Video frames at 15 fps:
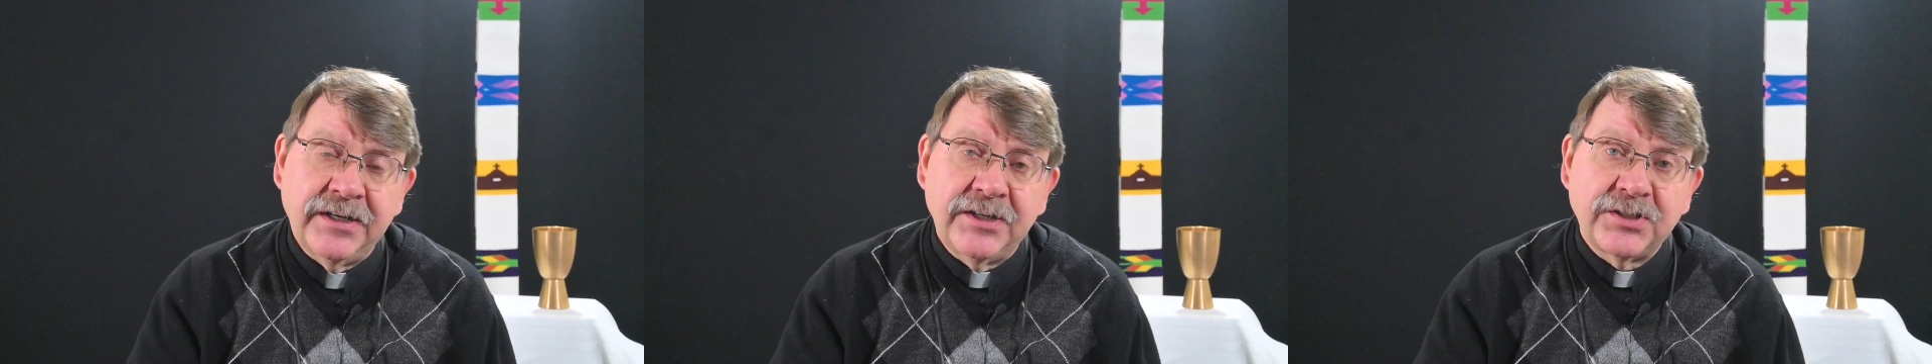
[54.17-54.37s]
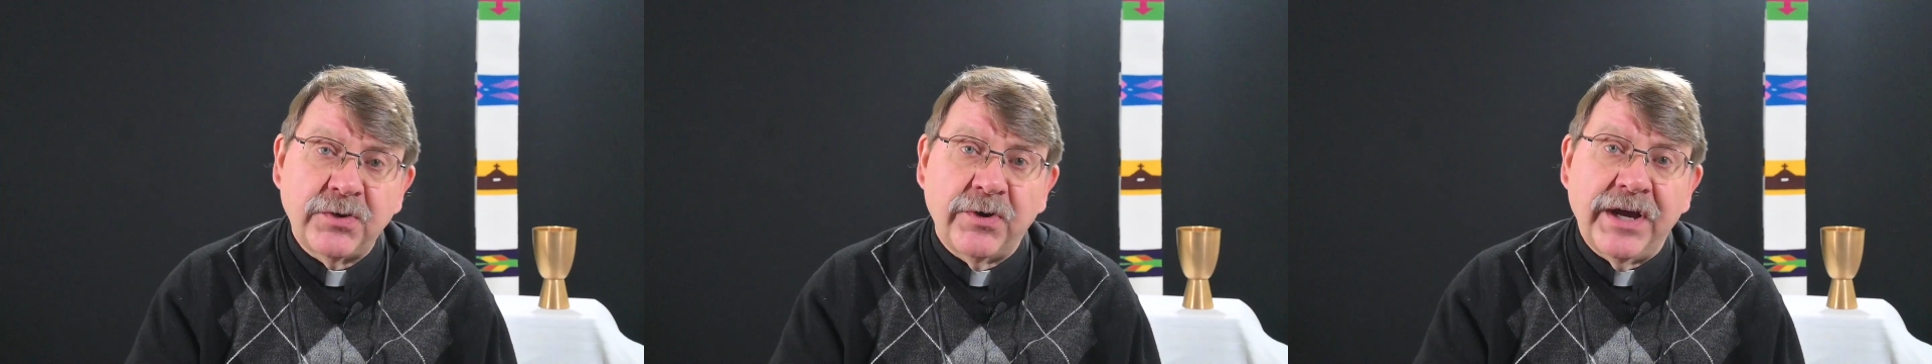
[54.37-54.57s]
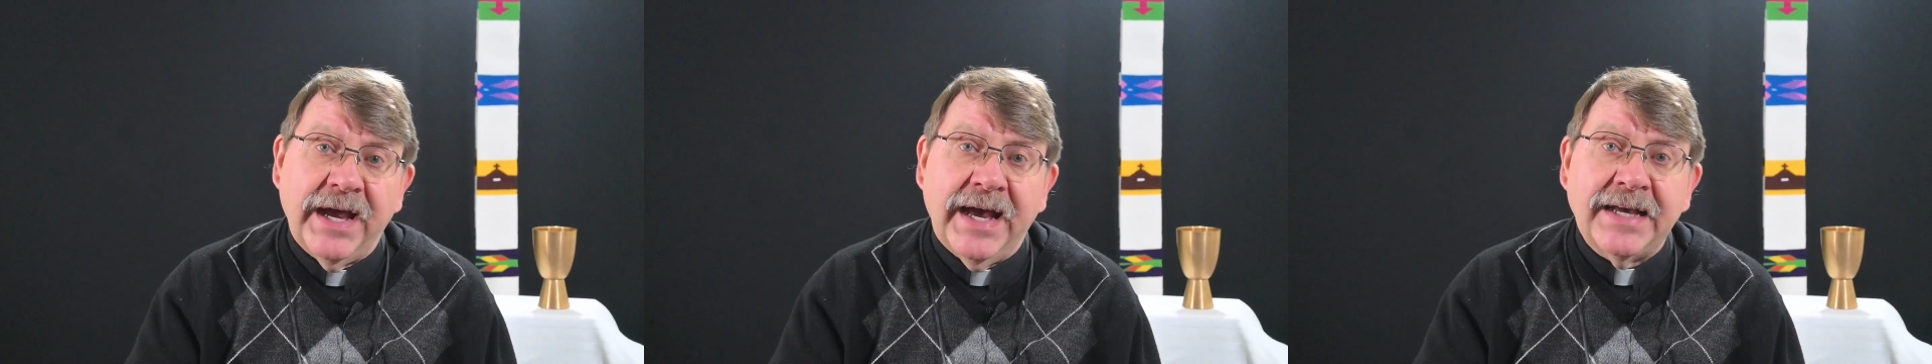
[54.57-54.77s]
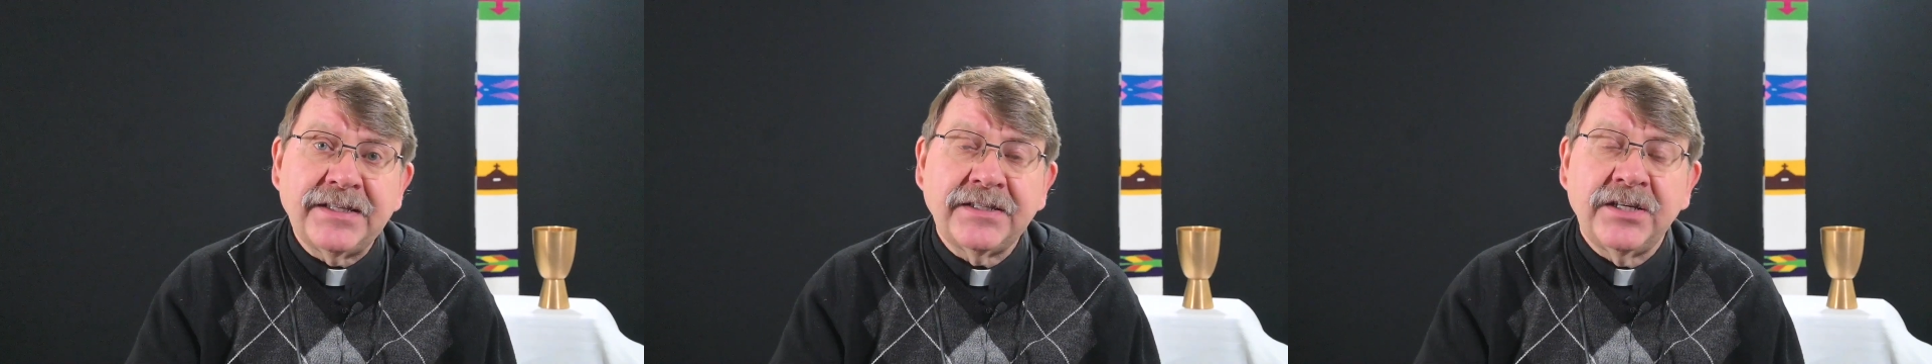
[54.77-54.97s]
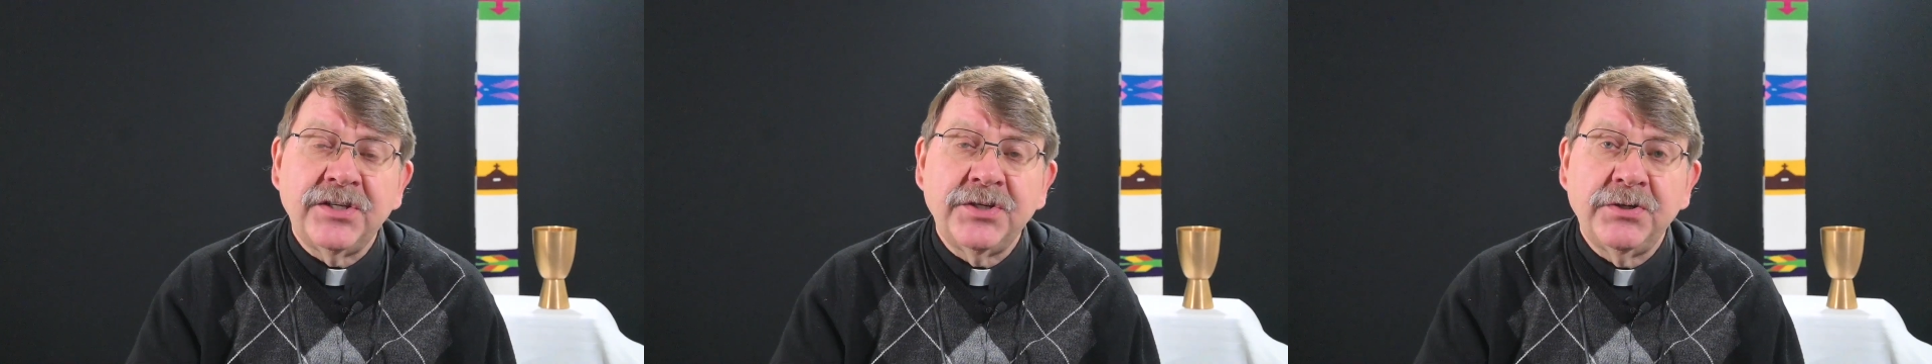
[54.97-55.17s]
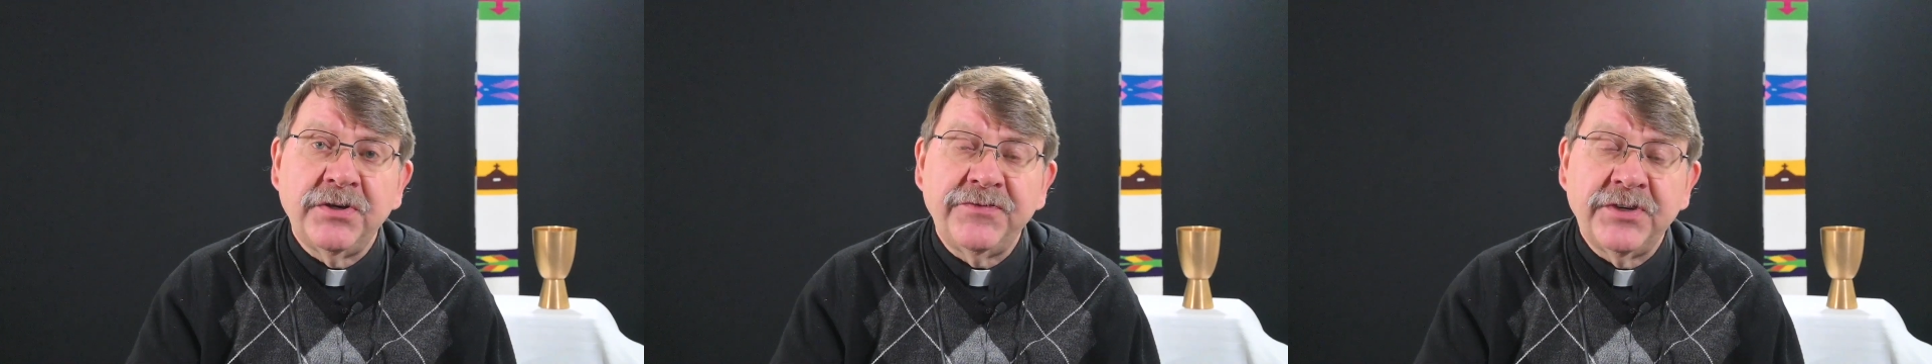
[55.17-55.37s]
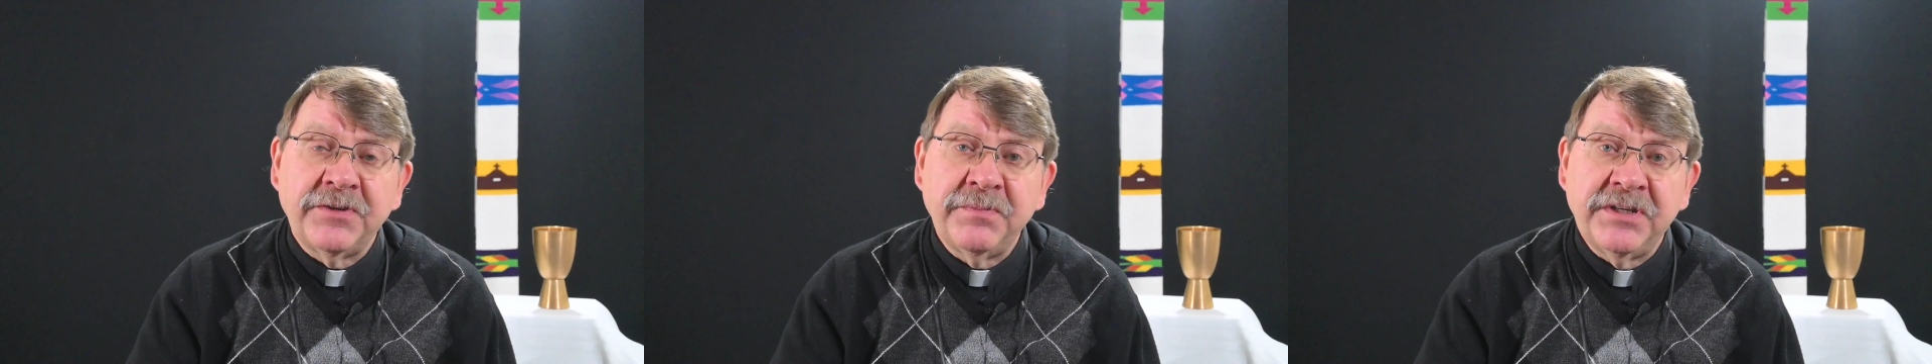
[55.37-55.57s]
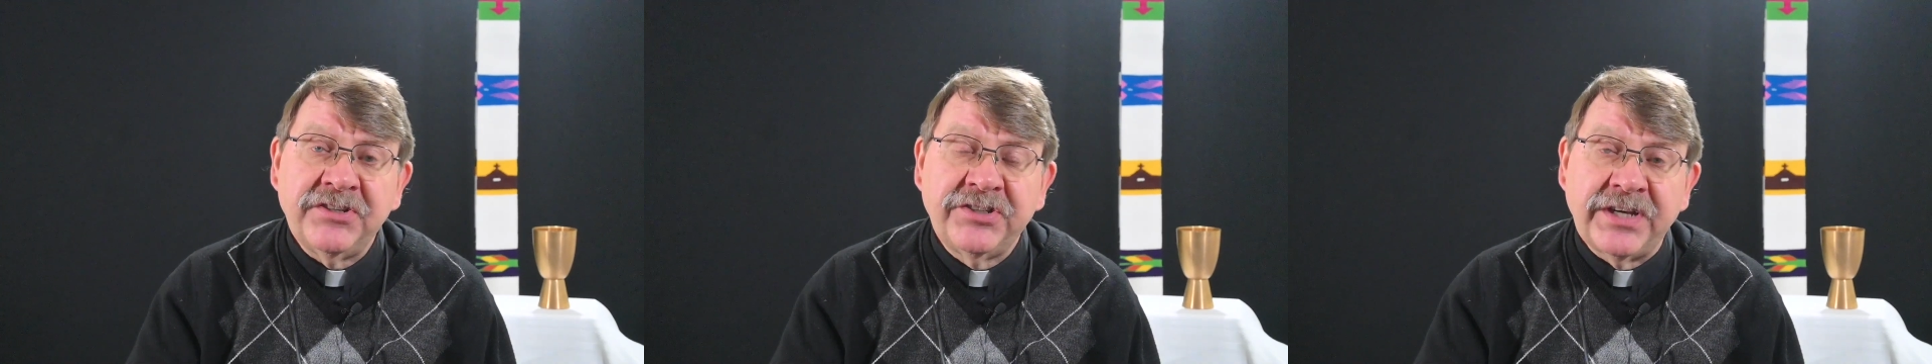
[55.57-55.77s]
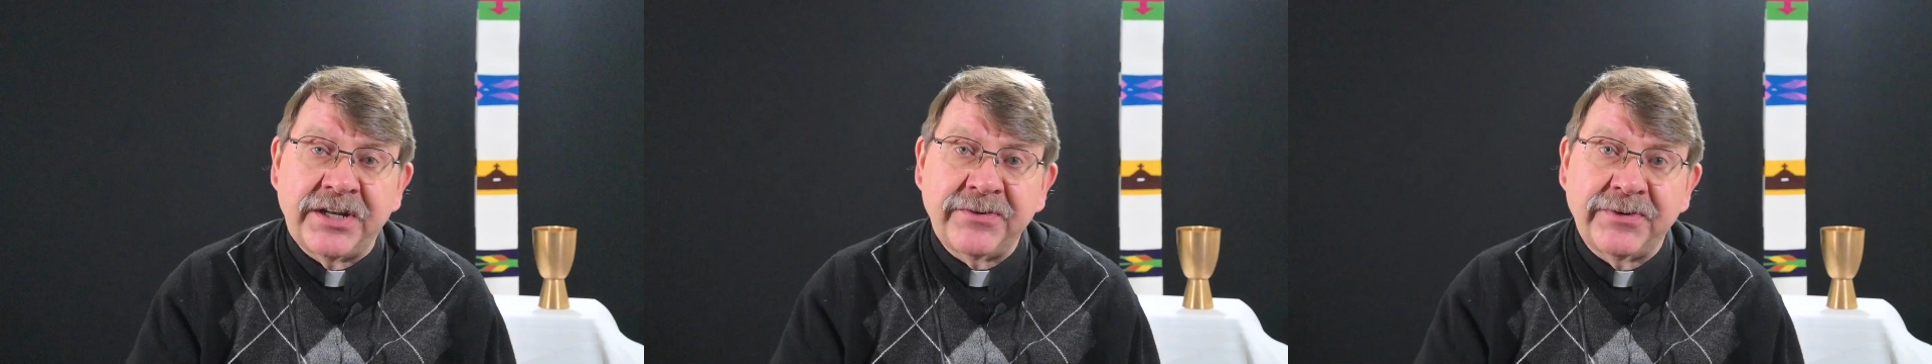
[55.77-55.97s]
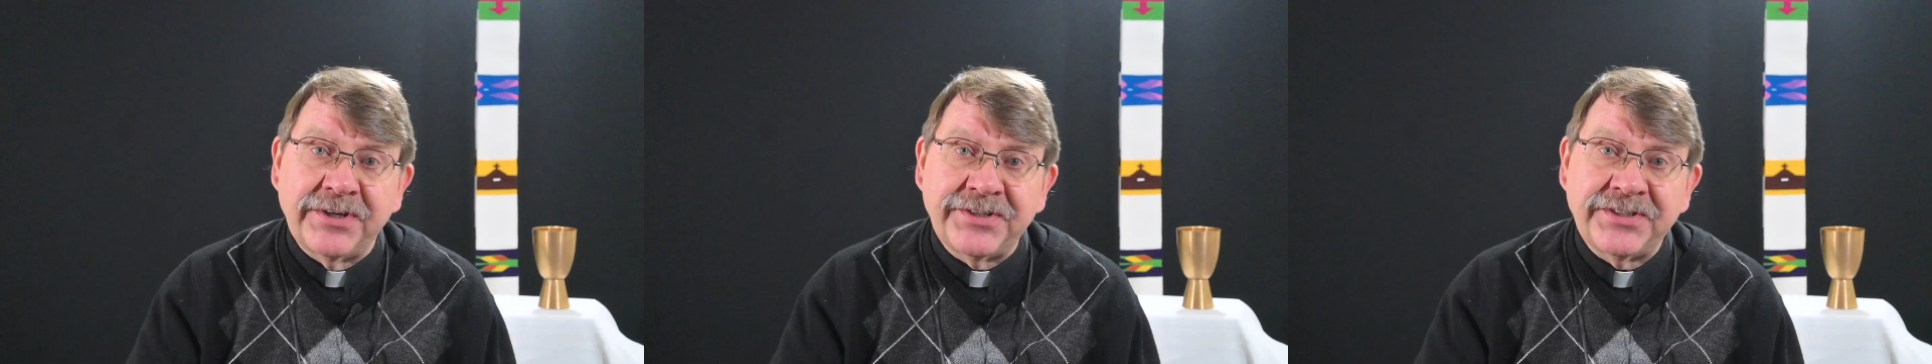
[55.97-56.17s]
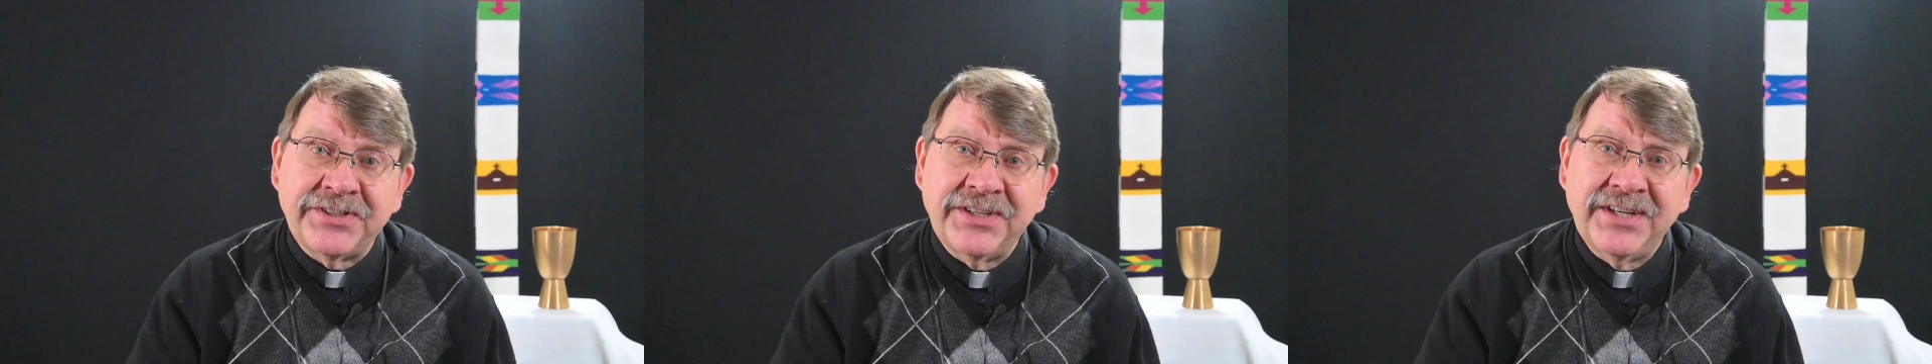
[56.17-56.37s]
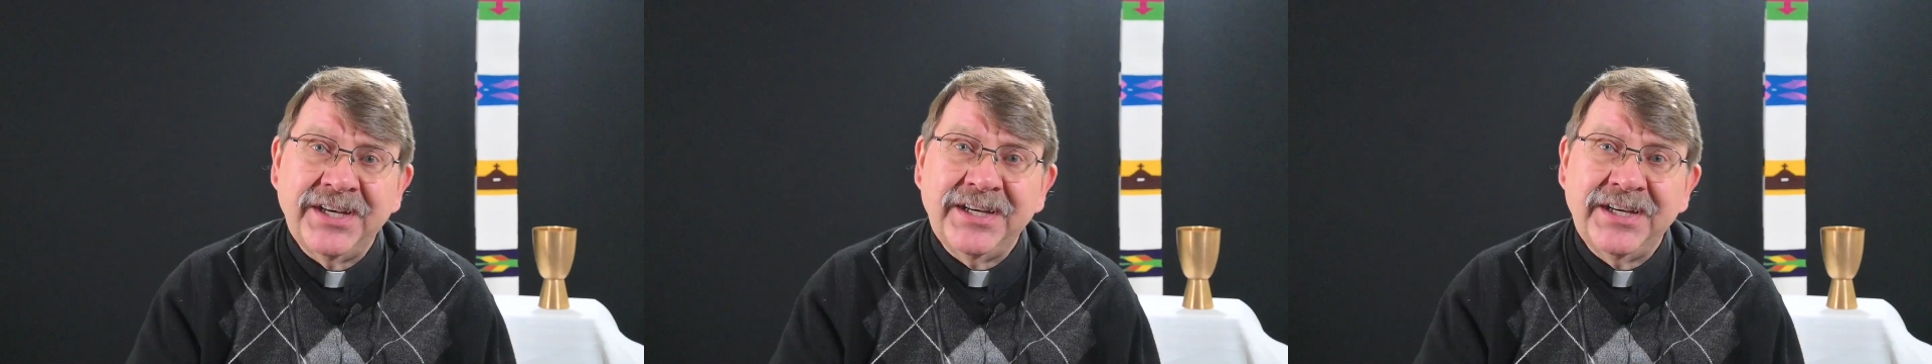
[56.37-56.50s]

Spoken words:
So we're asking you if you can be generous